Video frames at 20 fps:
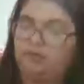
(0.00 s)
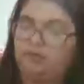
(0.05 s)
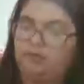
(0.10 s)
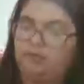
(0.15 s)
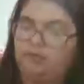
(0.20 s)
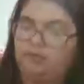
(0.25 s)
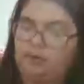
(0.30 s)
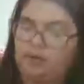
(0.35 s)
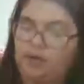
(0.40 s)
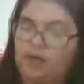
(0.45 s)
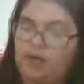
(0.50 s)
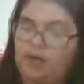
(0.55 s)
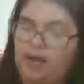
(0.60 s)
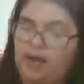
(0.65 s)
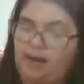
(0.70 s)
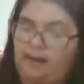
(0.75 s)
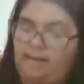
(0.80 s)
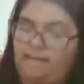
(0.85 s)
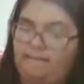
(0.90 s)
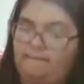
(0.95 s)

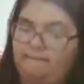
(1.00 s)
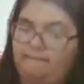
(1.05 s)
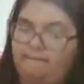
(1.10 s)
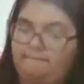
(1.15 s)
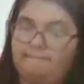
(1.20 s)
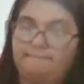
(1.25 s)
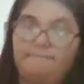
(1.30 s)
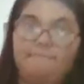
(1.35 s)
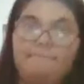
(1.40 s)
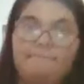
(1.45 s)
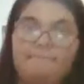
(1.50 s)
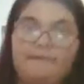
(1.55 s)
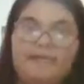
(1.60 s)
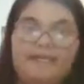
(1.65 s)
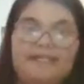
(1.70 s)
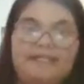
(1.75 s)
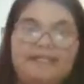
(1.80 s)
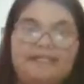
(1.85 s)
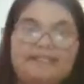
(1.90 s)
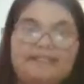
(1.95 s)
Bruh.
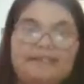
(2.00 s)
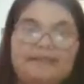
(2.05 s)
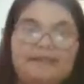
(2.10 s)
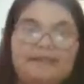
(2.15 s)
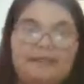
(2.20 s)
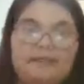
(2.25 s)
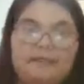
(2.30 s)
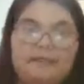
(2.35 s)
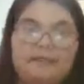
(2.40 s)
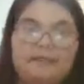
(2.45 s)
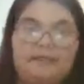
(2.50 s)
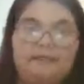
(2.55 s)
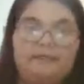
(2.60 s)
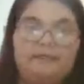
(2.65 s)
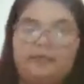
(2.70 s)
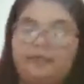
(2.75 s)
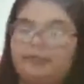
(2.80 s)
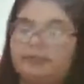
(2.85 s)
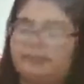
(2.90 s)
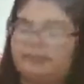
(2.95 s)
Me and this yarn are about to
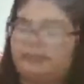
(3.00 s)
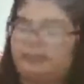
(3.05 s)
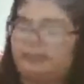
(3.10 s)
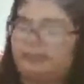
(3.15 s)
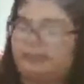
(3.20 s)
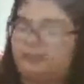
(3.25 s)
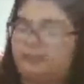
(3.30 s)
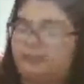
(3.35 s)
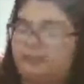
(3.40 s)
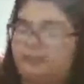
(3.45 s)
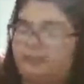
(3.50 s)
fight. There we go.